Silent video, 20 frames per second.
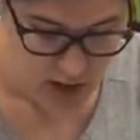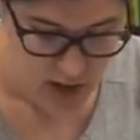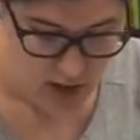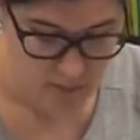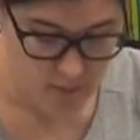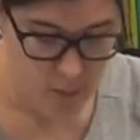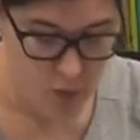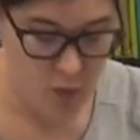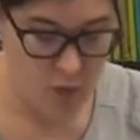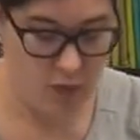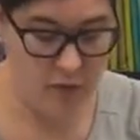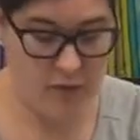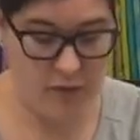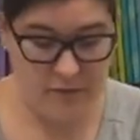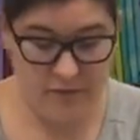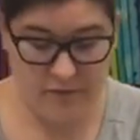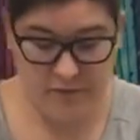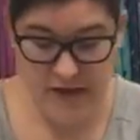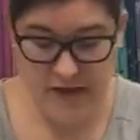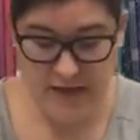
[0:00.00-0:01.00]
More
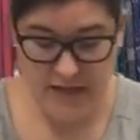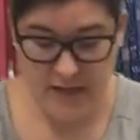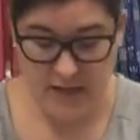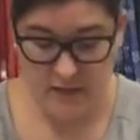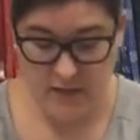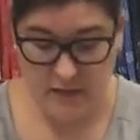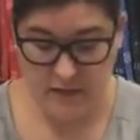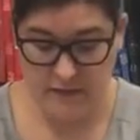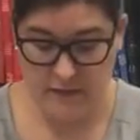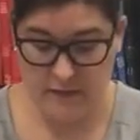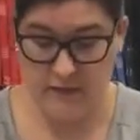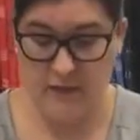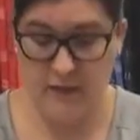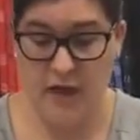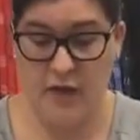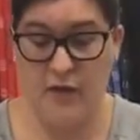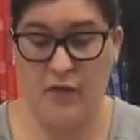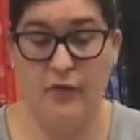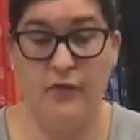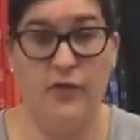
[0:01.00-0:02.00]
feet. This is
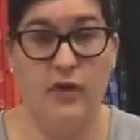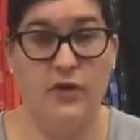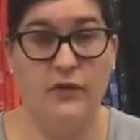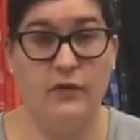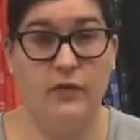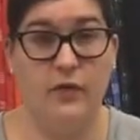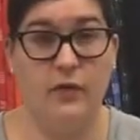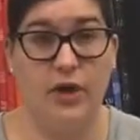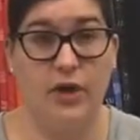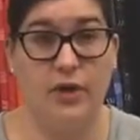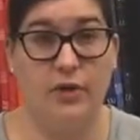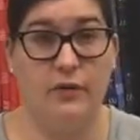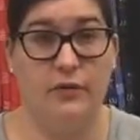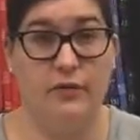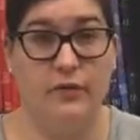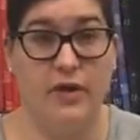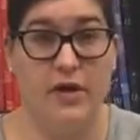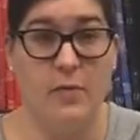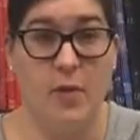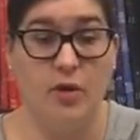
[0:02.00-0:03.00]
another foot for your
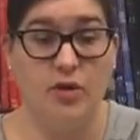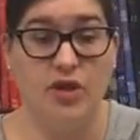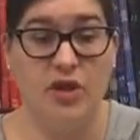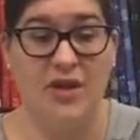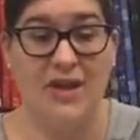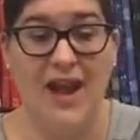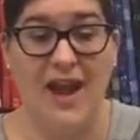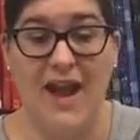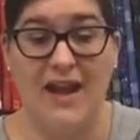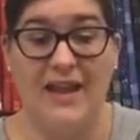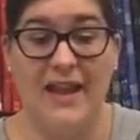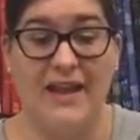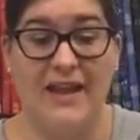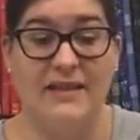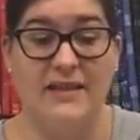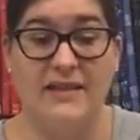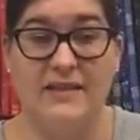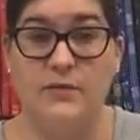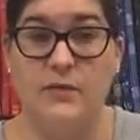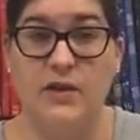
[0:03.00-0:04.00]
free motion. I like
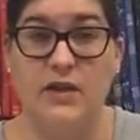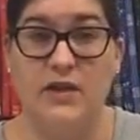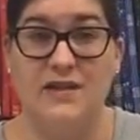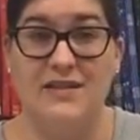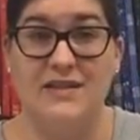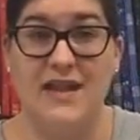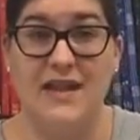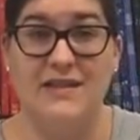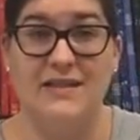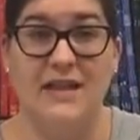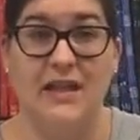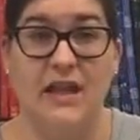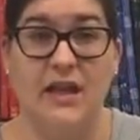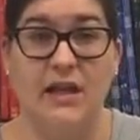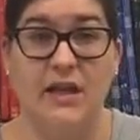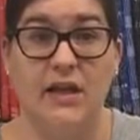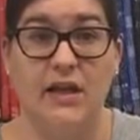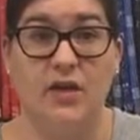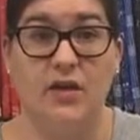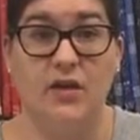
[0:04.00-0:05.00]
this one. It's nice and
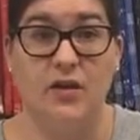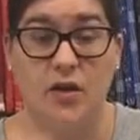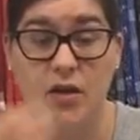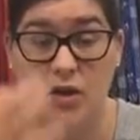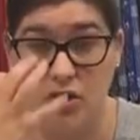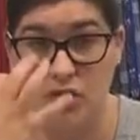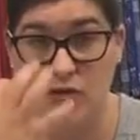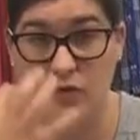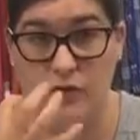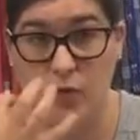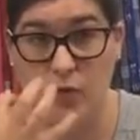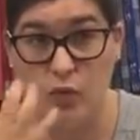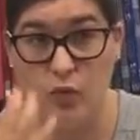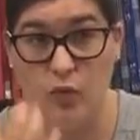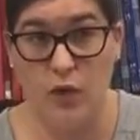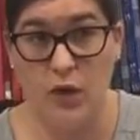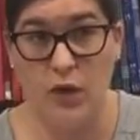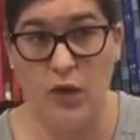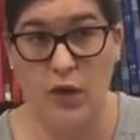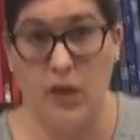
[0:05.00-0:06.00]
clear. So if you
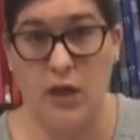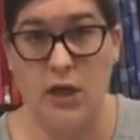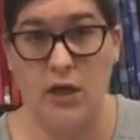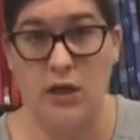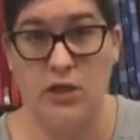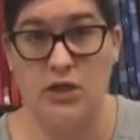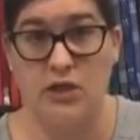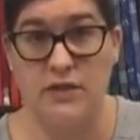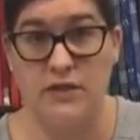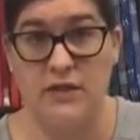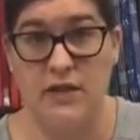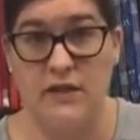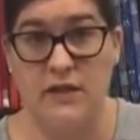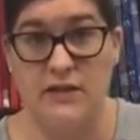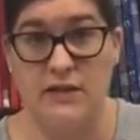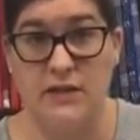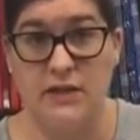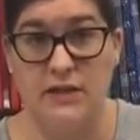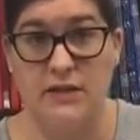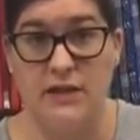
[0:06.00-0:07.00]
really need to see the
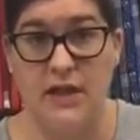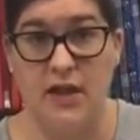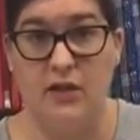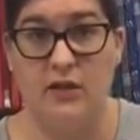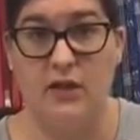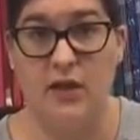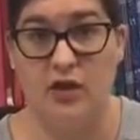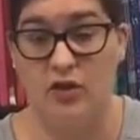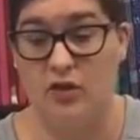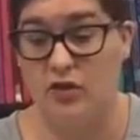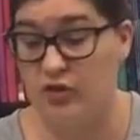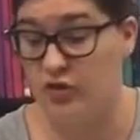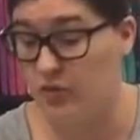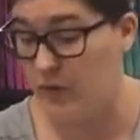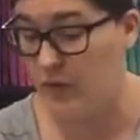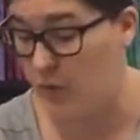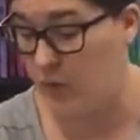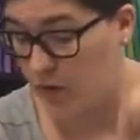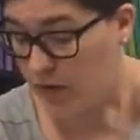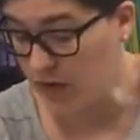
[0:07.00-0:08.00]
detail that you're
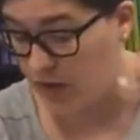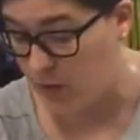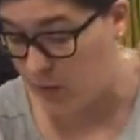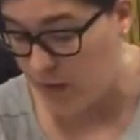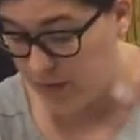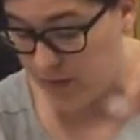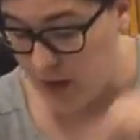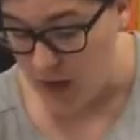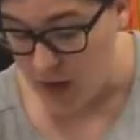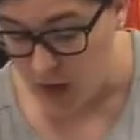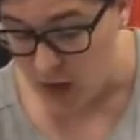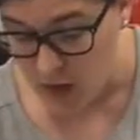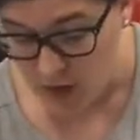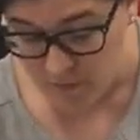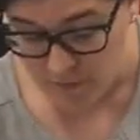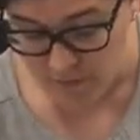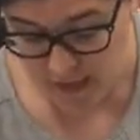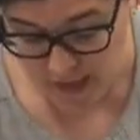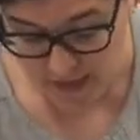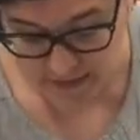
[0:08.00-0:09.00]
working with,
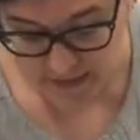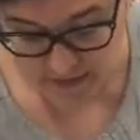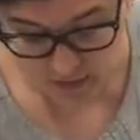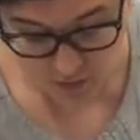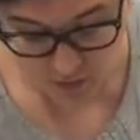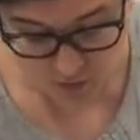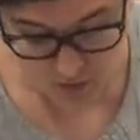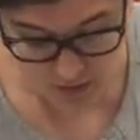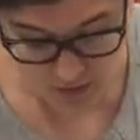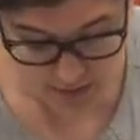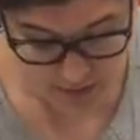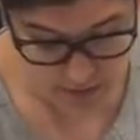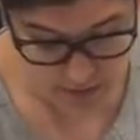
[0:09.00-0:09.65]
that is a great